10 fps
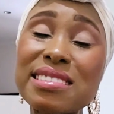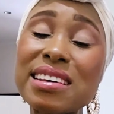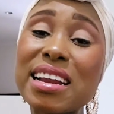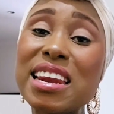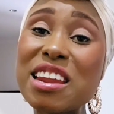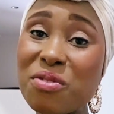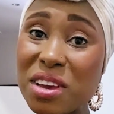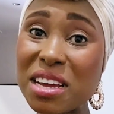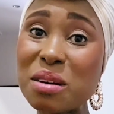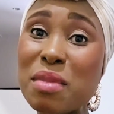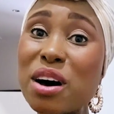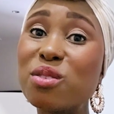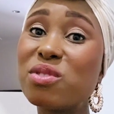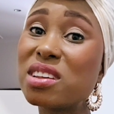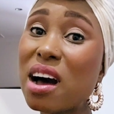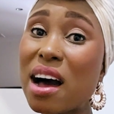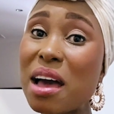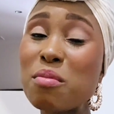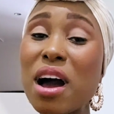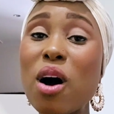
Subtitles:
significant amount of time